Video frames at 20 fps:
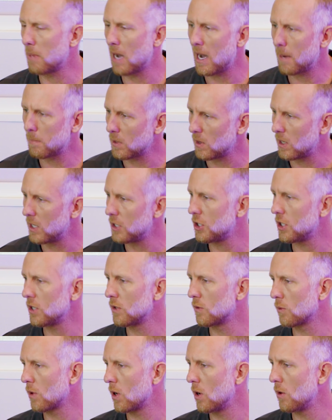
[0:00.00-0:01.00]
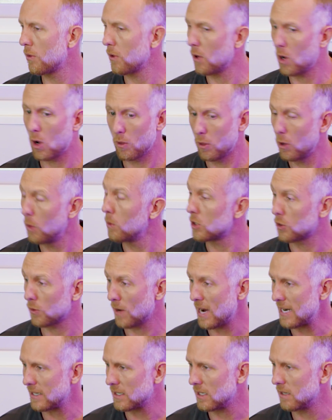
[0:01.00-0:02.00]
population growth, although
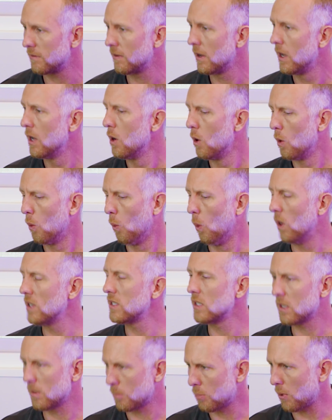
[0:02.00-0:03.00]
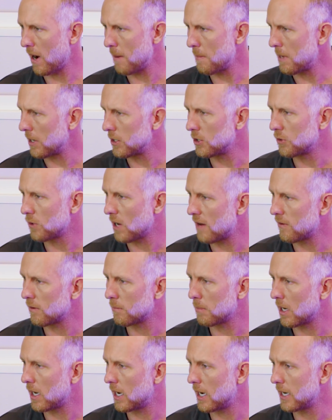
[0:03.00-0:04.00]
attractive, wasn't the primary driver
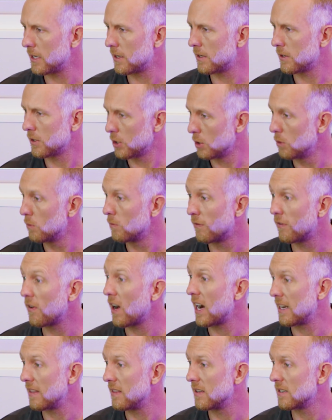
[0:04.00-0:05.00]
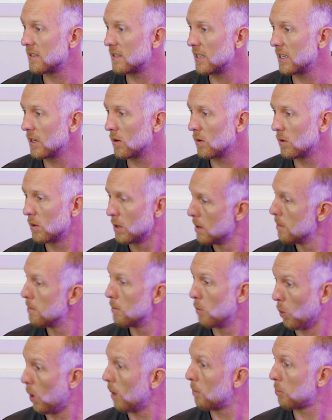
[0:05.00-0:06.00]
behind you finding this deal.
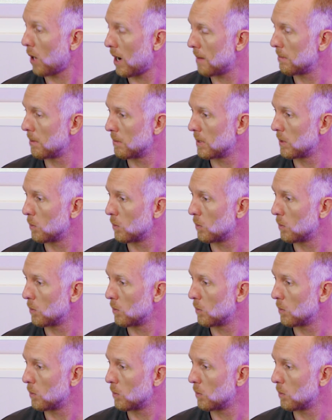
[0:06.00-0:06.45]
What probably